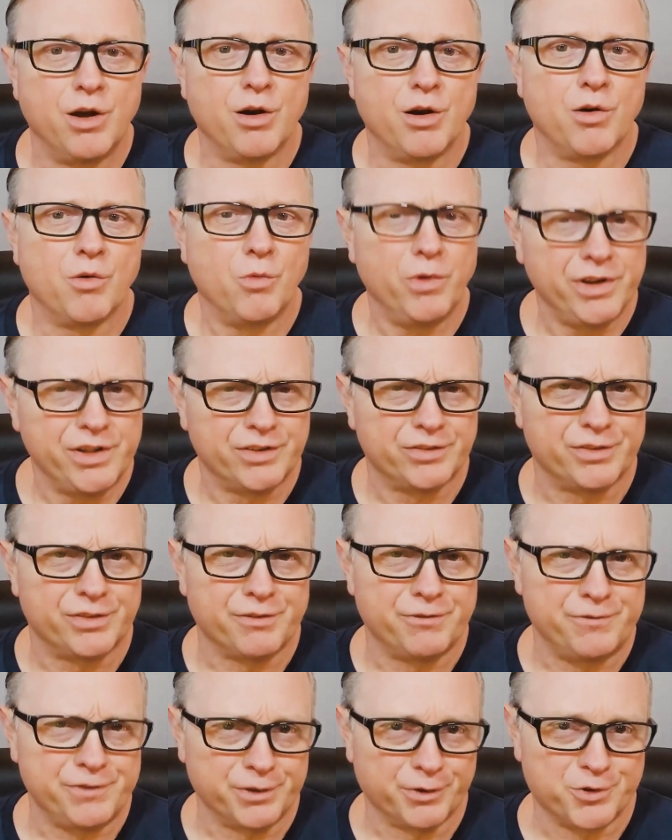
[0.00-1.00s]
What is the
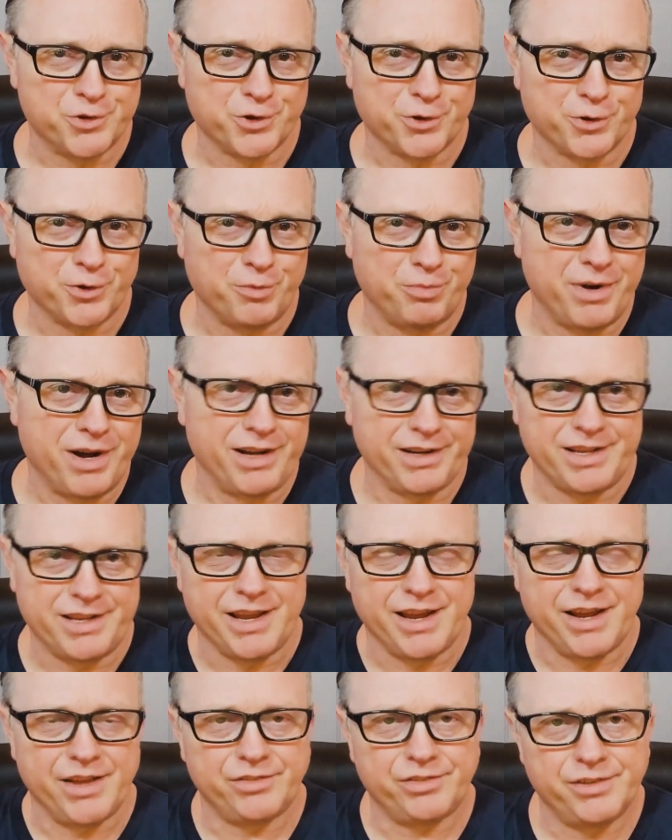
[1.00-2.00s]
Field Journal
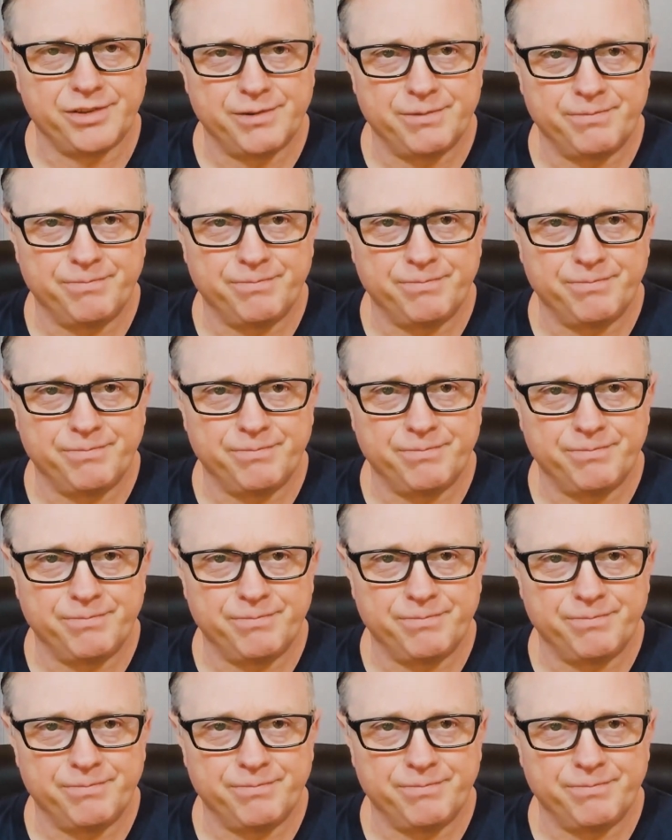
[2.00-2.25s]
Podcast?